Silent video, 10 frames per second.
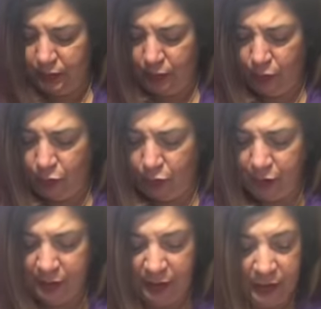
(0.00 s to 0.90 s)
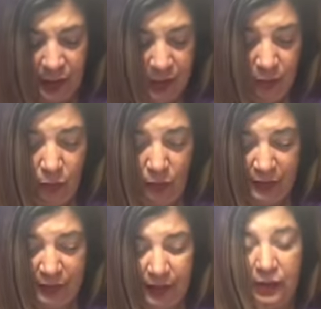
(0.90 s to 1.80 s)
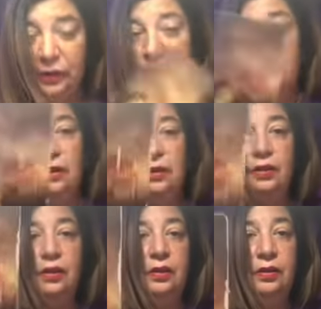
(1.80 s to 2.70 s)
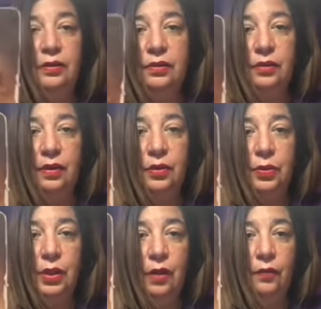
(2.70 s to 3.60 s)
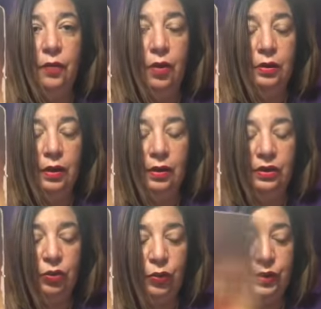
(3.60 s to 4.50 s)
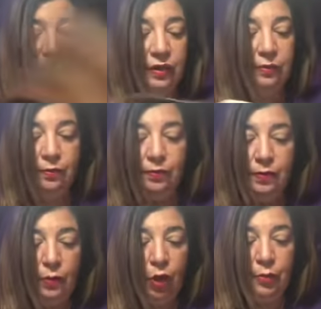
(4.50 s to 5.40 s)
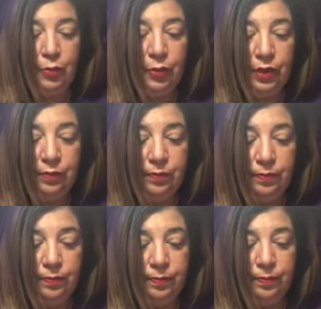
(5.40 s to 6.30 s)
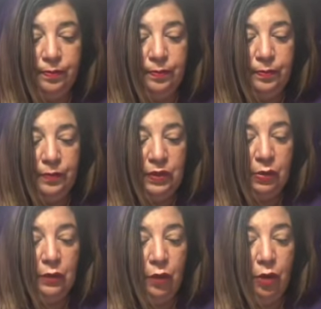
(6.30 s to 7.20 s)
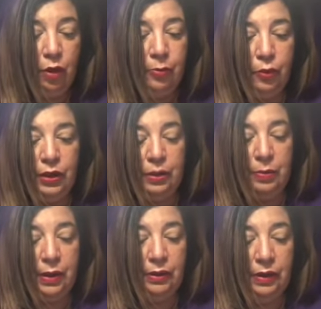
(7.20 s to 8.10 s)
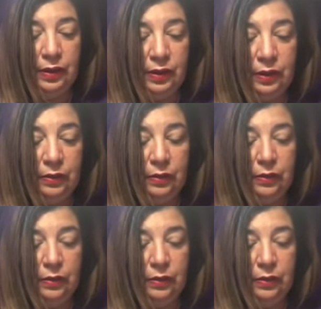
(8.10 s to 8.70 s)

The more cards I take, the more I see. Look, the Three of Wand, uh, Swords. Heartbroken. Some of you are heartbroken about this.